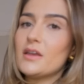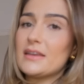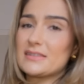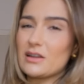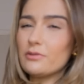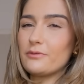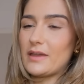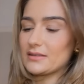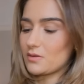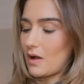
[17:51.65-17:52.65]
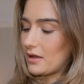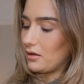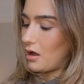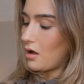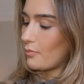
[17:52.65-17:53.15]
It still fits quite a
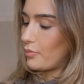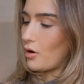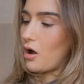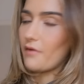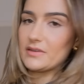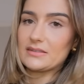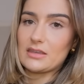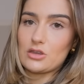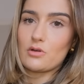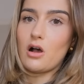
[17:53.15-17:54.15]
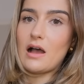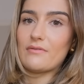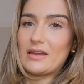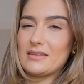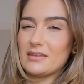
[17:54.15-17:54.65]
lot, but obviously you can't have
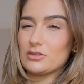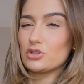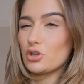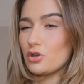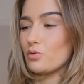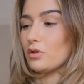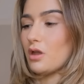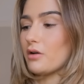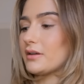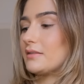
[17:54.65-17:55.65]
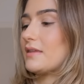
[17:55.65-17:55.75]
anything too long in